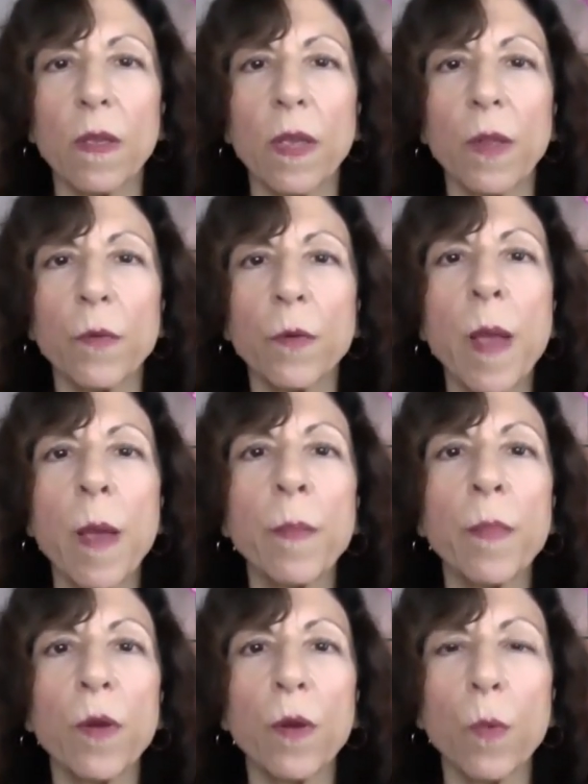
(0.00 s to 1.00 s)
And
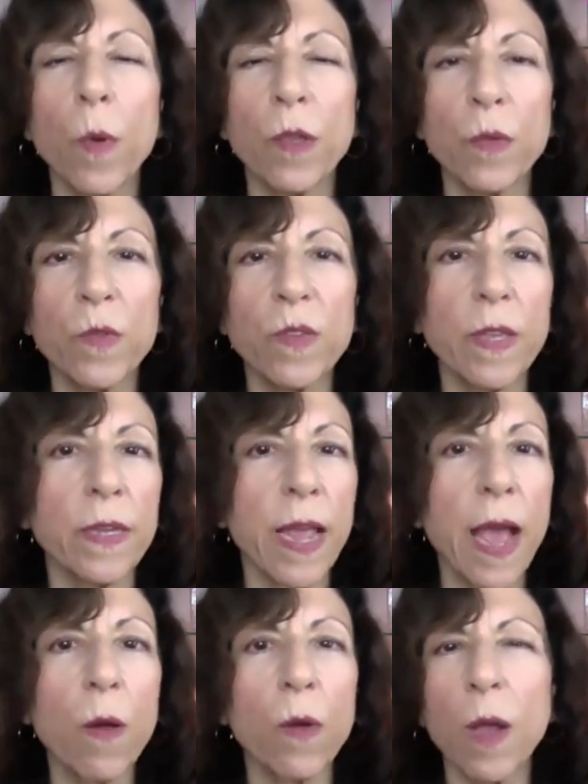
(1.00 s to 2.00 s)
remember, what you send
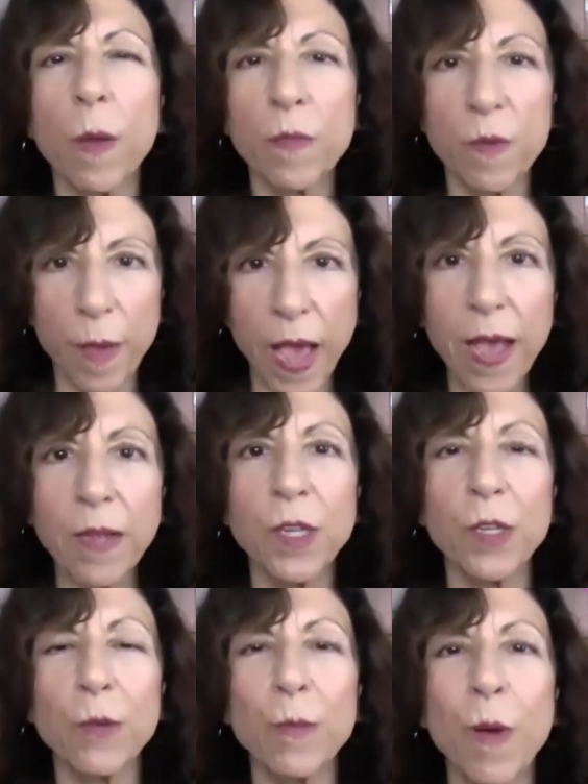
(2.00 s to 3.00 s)
out comes back
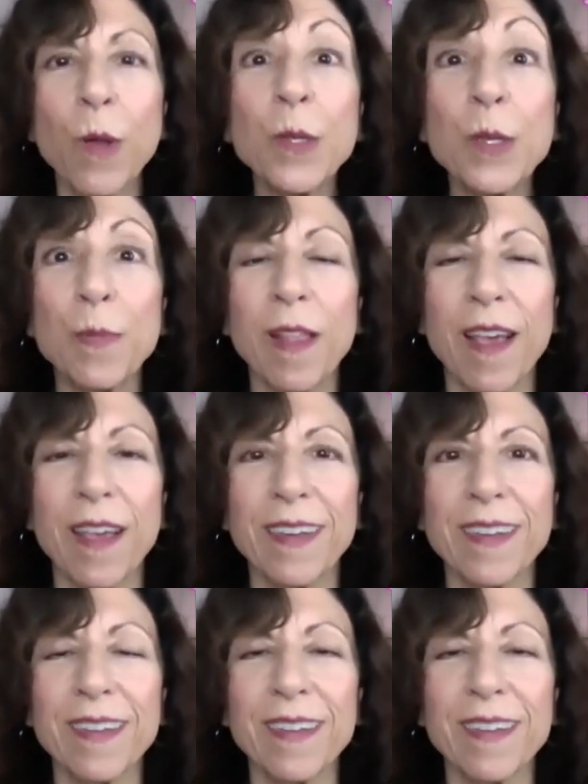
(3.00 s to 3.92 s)
to you multiplied.